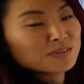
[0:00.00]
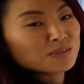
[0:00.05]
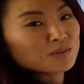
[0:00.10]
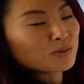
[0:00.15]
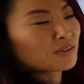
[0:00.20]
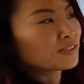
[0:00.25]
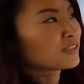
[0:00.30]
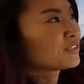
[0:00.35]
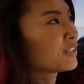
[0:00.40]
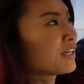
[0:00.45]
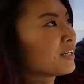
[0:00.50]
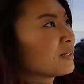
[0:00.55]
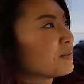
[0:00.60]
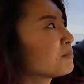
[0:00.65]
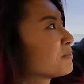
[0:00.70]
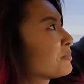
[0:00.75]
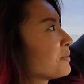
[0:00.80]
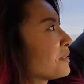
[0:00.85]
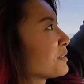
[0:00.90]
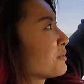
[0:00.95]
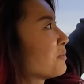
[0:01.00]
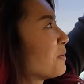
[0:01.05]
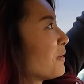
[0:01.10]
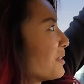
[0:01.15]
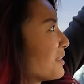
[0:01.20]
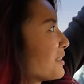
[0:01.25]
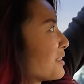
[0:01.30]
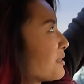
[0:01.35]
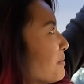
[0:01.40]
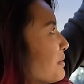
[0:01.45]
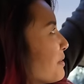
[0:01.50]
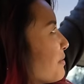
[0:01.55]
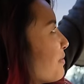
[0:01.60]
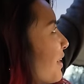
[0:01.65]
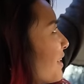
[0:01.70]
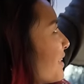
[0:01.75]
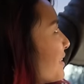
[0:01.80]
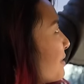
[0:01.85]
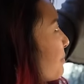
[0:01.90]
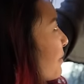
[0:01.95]
storage help as well, some
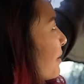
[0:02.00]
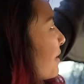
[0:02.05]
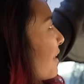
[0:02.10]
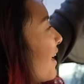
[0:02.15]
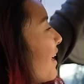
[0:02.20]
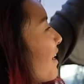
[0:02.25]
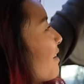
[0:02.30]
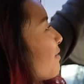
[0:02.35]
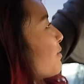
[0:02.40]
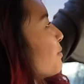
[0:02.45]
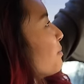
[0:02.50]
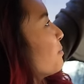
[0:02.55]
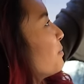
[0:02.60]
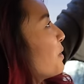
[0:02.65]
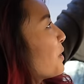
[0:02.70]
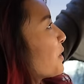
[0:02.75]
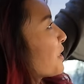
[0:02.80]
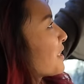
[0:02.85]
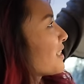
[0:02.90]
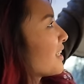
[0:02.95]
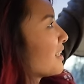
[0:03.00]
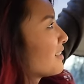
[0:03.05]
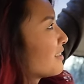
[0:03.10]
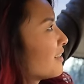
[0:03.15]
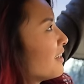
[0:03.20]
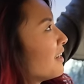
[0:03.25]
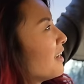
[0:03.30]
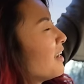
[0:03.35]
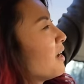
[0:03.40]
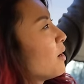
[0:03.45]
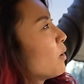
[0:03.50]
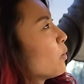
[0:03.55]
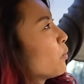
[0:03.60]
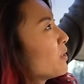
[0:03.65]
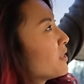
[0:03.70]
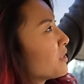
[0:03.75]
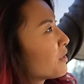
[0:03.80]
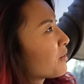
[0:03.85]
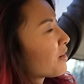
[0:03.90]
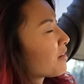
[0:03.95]
advice. But I have books and
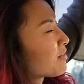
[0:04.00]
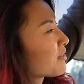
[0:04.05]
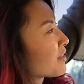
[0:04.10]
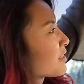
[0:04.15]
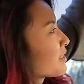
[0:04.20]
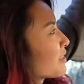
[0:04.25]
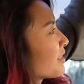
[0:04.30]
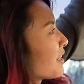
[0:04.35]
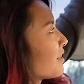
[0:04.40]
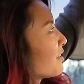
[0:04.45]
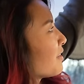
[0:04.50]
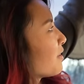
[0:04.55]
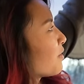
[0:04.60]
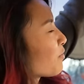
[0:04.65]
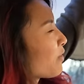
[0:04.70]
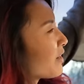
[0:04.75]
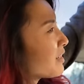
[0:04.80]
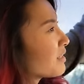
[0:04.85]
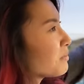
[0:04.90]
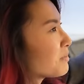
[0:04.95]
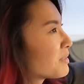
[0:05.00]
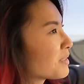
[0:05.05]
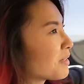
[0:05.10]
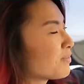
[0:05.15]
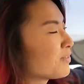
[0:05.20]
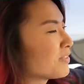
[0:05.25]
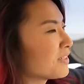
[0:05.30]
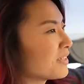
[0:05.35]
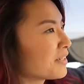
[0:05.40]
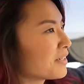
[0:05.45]
window covers and random stuff in